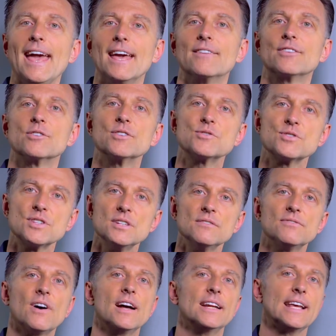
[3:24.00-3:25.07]
Hey, if you're interested
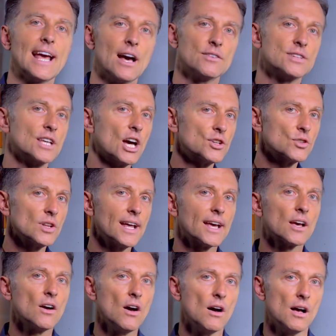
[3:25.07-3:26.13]
in finding out the
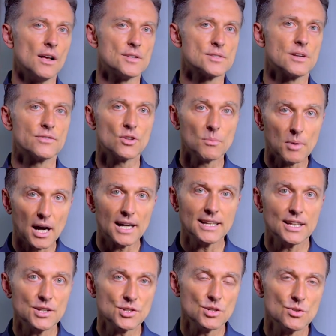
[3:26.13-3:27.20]
underlying cause of your
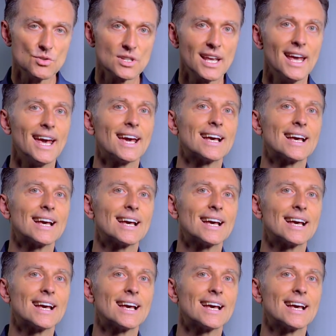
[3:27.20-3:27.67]
body issues,